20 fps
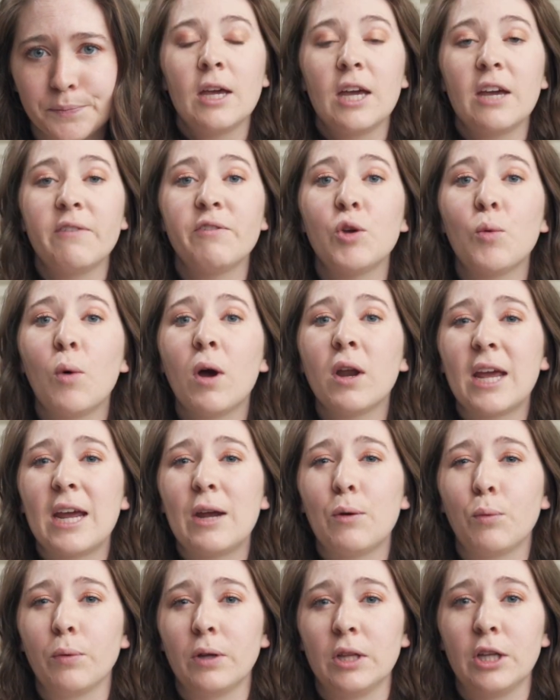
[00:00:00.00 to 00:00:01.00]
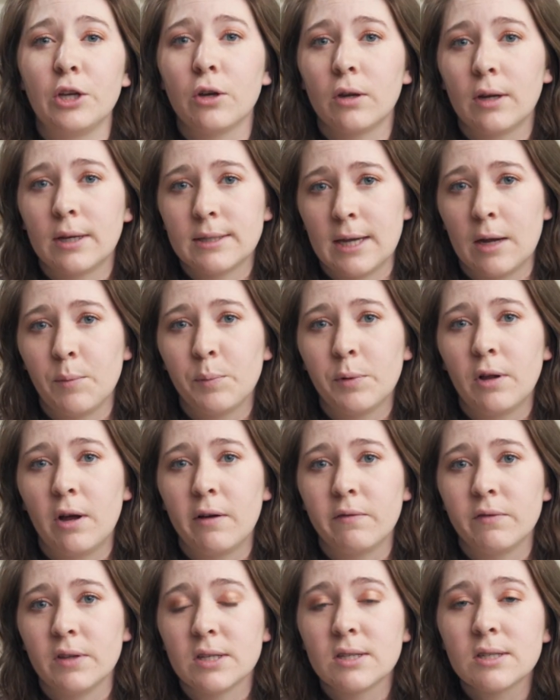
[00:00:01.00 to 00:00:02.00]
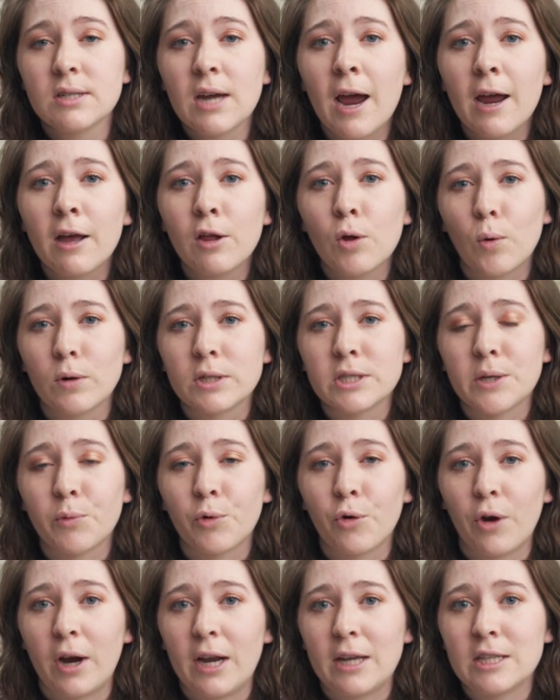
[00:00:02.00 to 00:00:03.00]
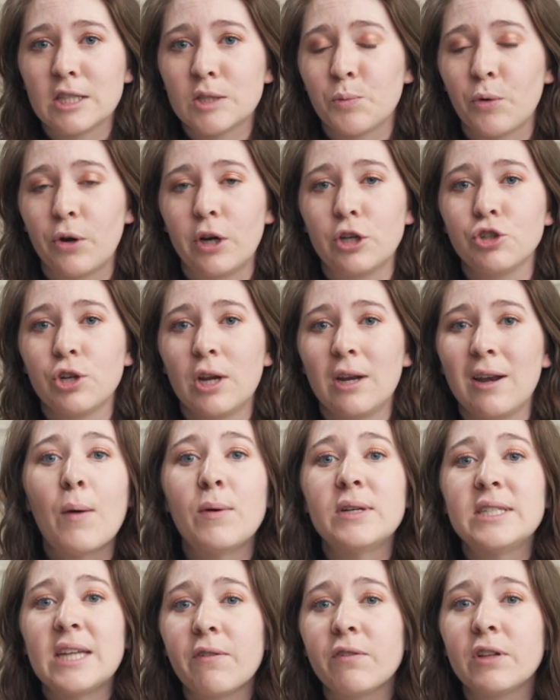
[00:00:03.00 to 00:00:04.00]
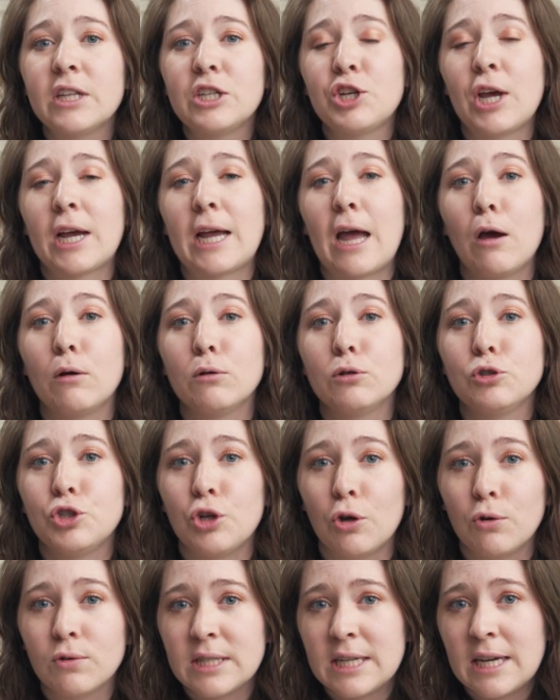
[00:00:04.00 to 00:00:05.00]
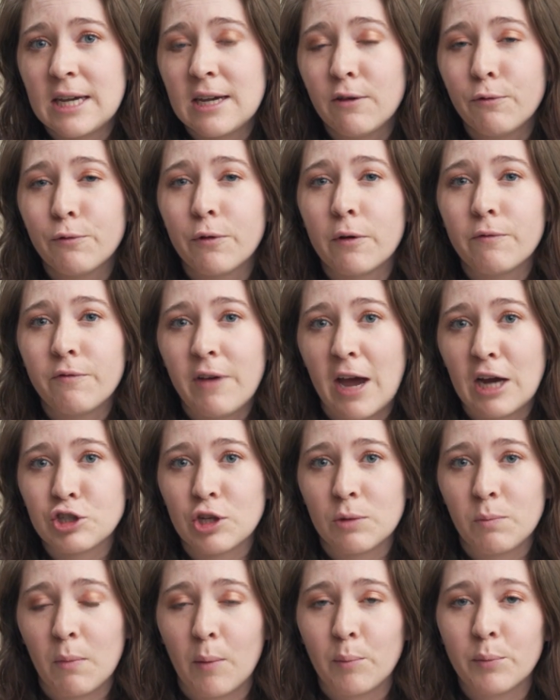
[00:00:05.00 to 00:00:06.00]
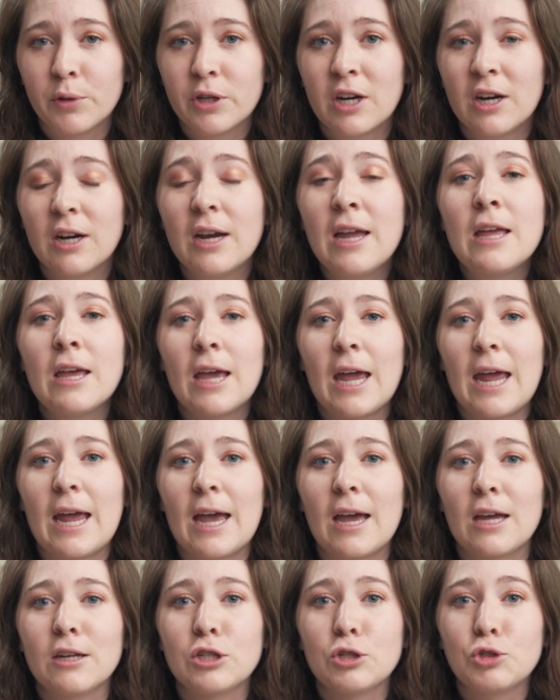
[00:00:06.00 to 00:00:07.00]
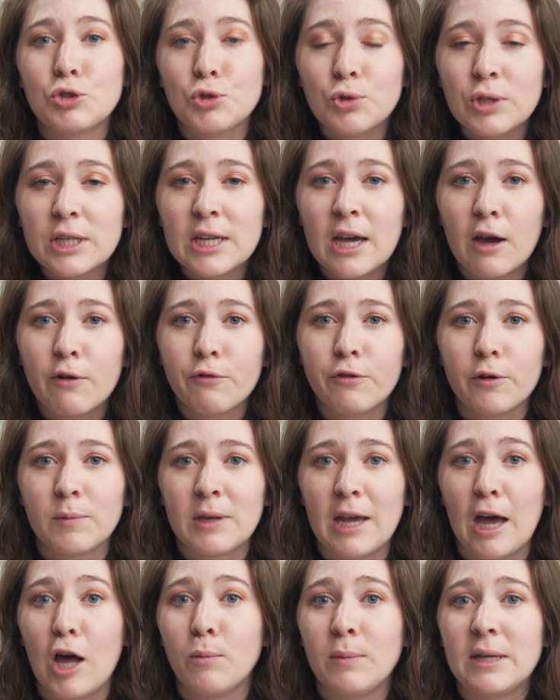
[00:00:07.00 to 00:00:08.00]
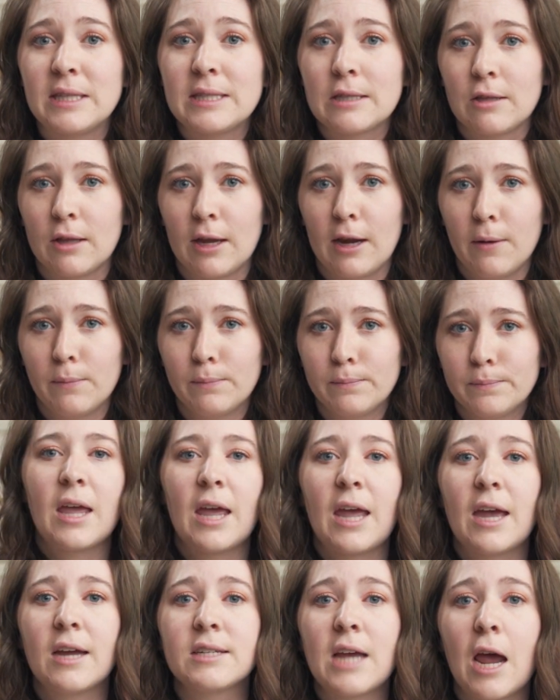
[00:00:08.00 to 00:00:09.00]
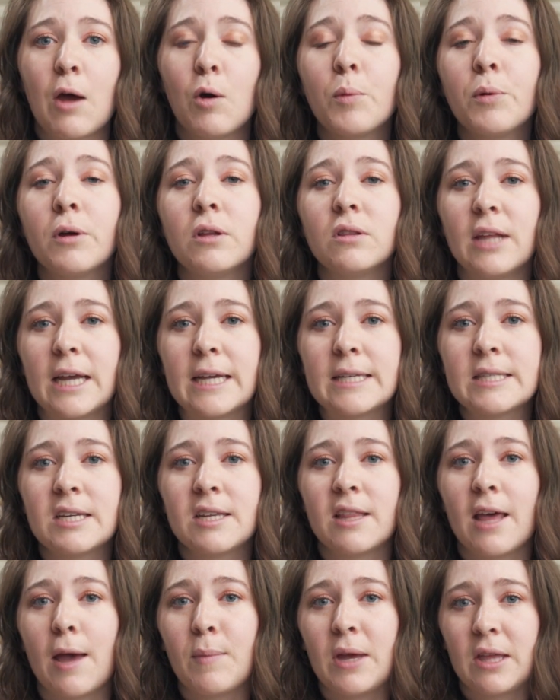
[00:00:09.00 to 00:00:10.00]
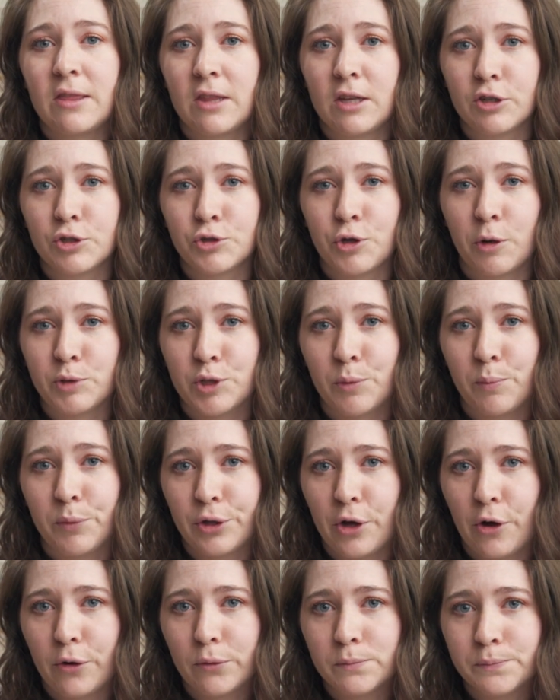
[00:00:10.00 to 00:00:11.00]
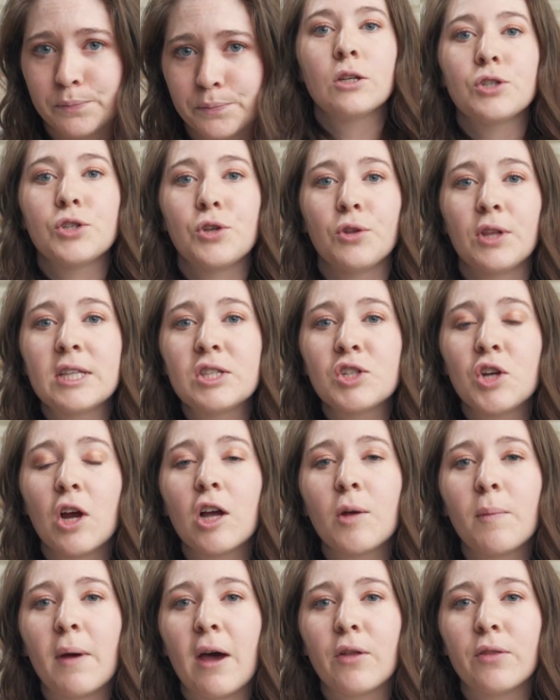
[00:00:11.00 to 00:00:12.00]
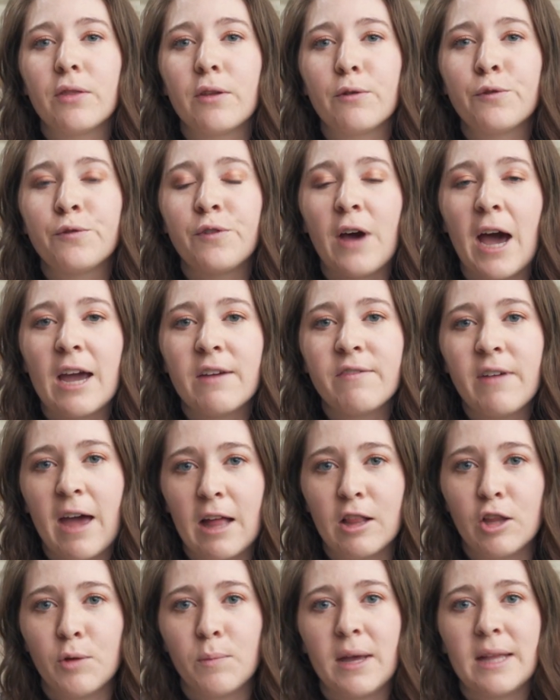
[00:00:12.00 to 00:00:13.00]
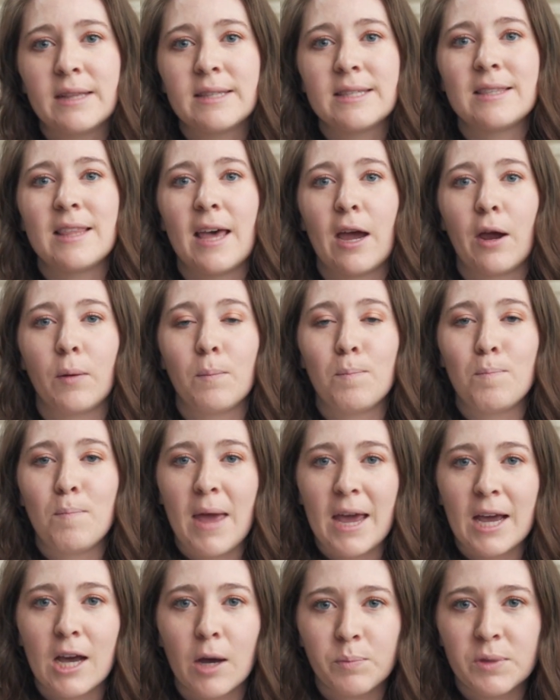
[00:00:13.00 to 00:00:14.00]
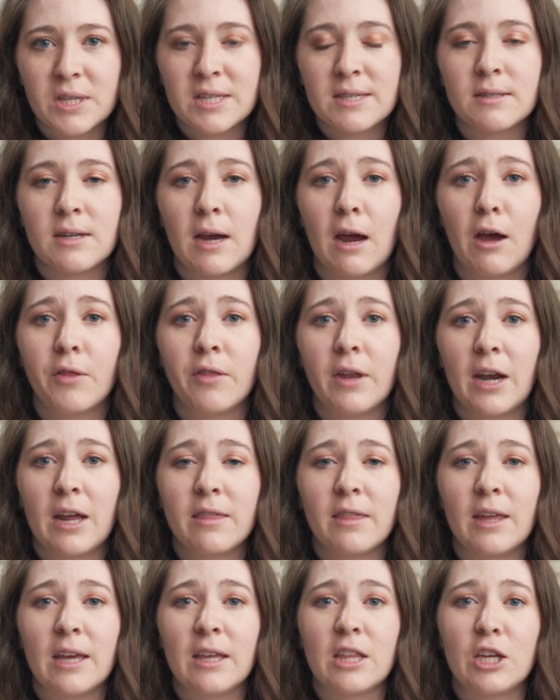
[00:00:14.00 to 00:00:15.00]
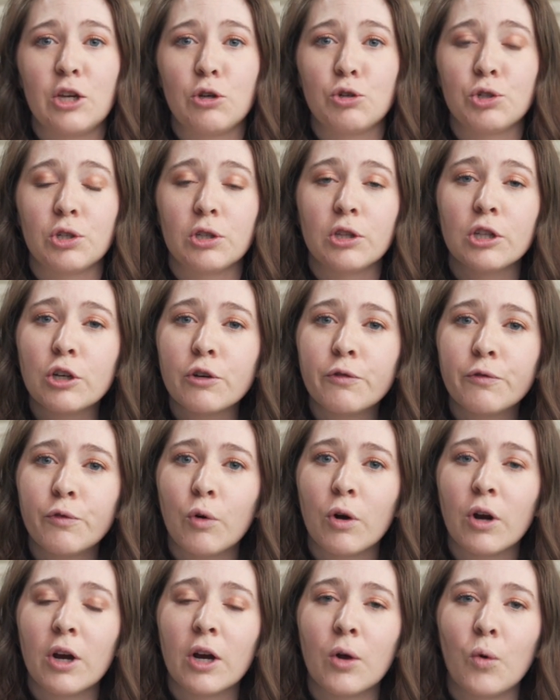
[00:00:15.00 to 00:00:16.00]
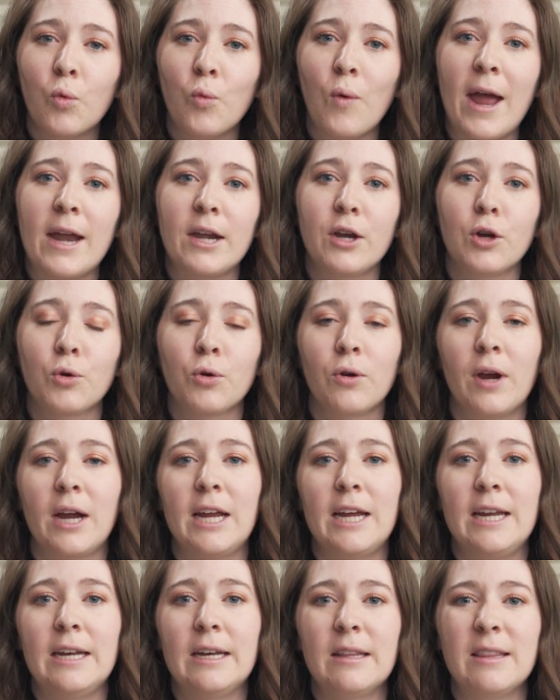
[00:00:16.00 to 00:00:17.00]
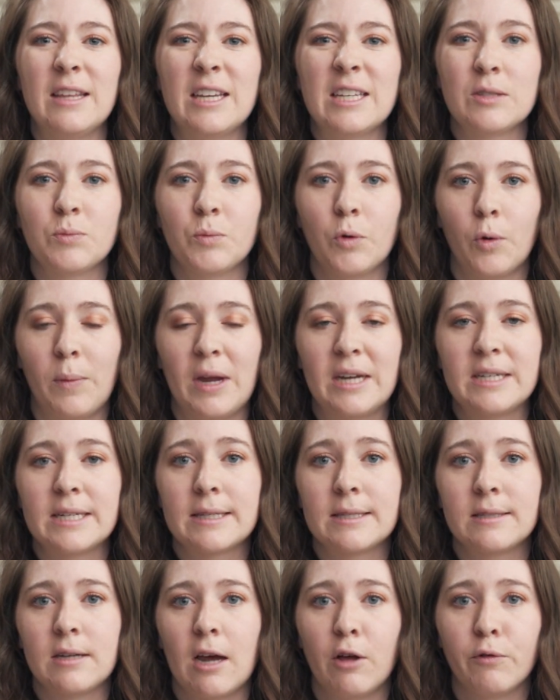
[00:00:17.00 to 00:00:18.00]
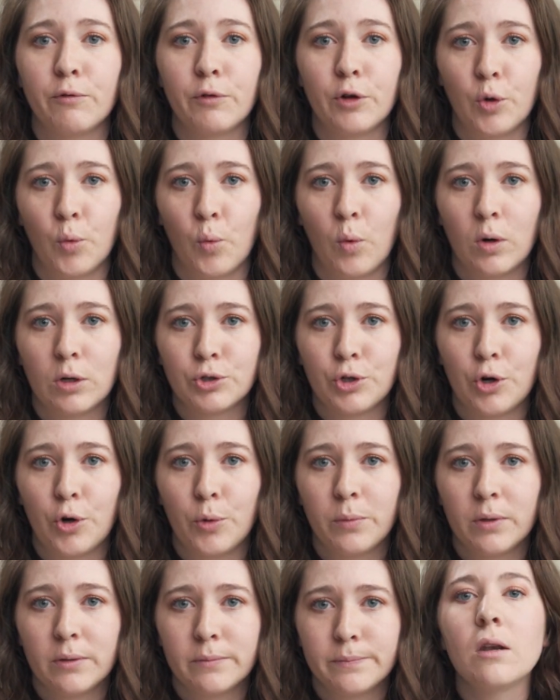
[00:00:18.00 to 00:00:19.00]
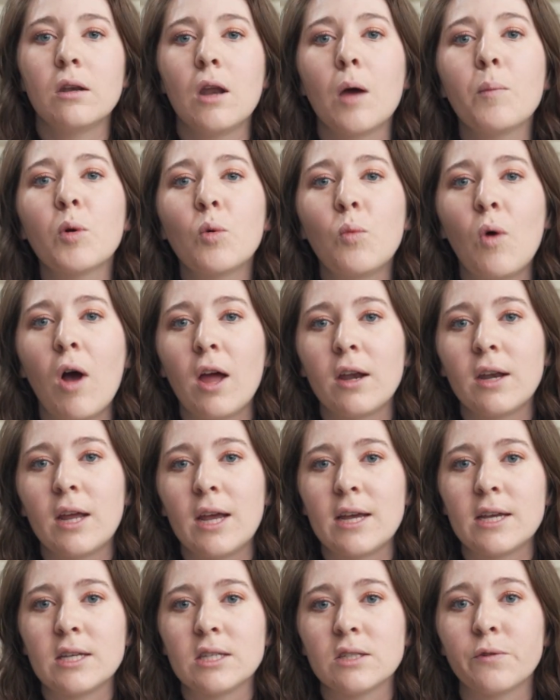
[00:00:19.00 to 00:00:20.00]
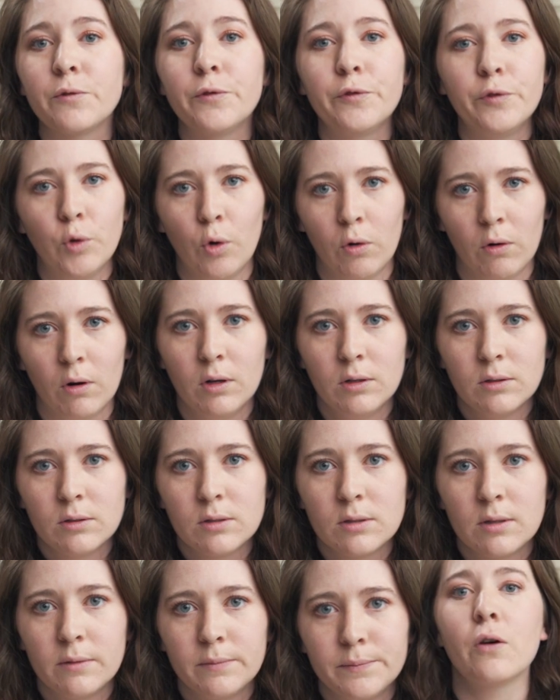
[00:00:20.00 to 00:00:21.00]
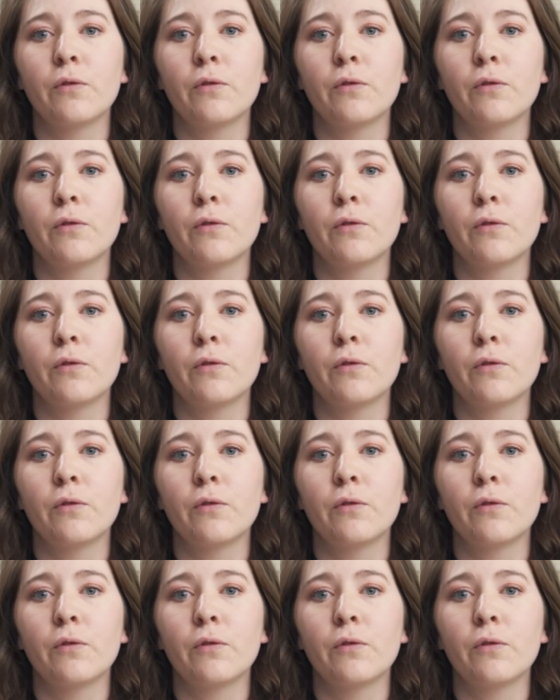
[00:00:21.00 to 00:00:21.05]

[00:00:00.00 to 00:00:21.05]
If you want a really good example of this style or some great inspiration, I would definitely check out Josie from Fashion Mumbler and Julia from Gal Meets Glam. And I will put links to them in the description below. So let's talk about the 5 elements that make up this style that I think that you should look for when creating this romantic style for your wardrobe. Number 1 is florals.